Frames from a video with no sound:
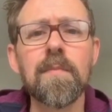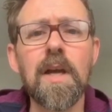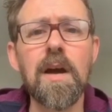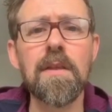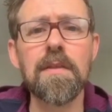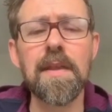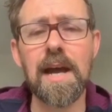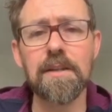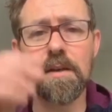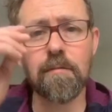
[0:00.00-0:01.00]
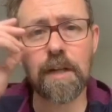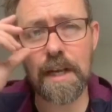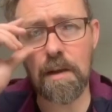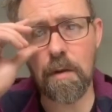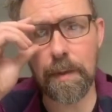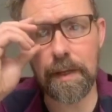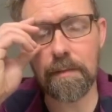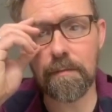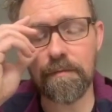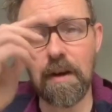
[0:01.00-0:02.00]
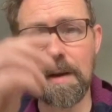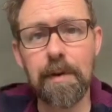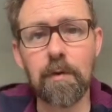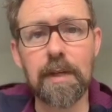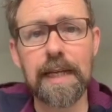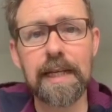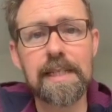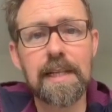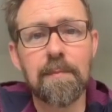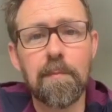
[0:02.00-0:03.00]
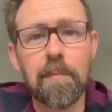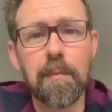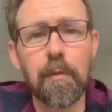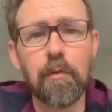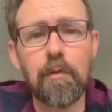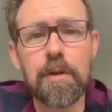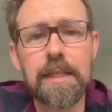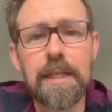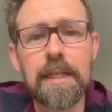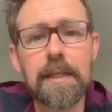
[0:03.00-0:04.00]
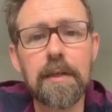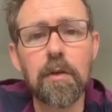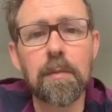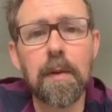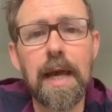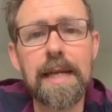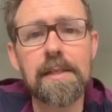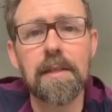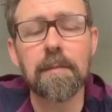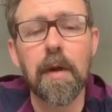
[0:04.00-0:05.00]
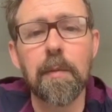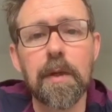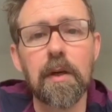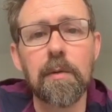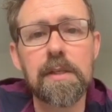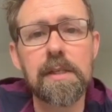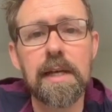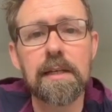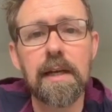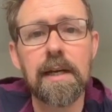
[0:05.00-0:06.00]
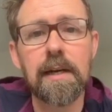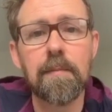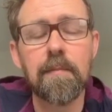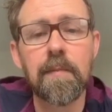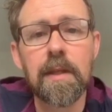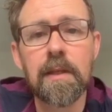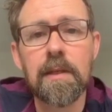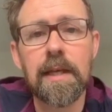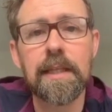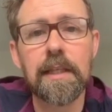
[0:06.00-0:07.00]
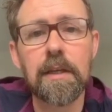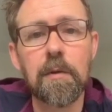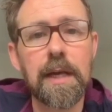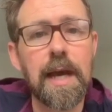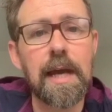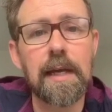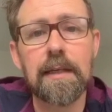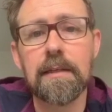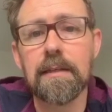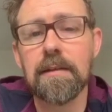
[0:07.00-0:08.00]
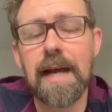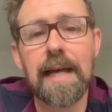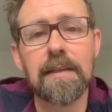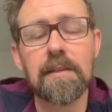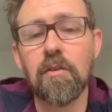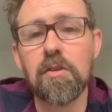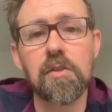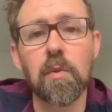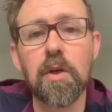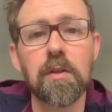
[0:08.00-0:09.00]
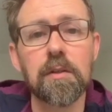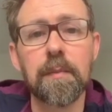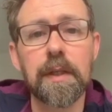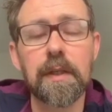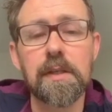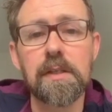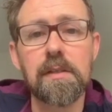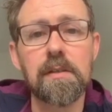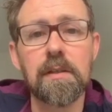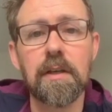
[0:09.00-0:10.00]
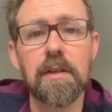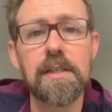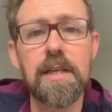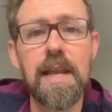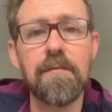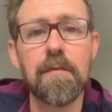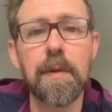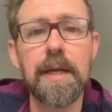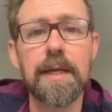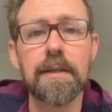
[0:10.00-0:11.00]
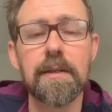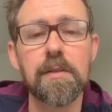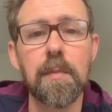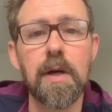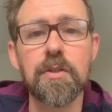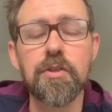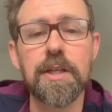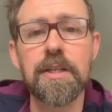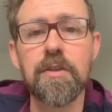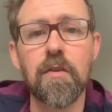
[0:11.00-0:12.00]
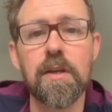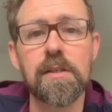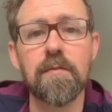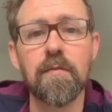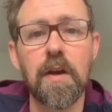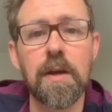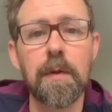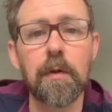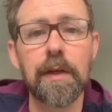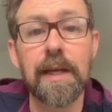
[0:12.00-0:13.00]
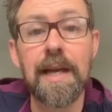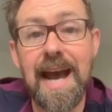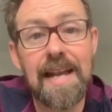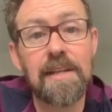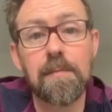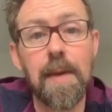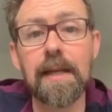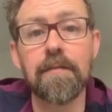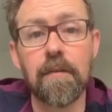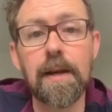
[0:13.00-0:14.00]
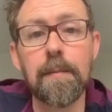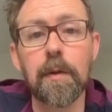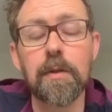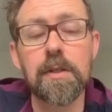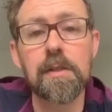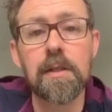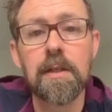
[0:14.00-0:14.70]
Other than that, I don't really know. I mean, frame building is in a pretty good place at the moment, I would say, in the UK and across the world, because there's never been as much interest in frame building and as many frame builders.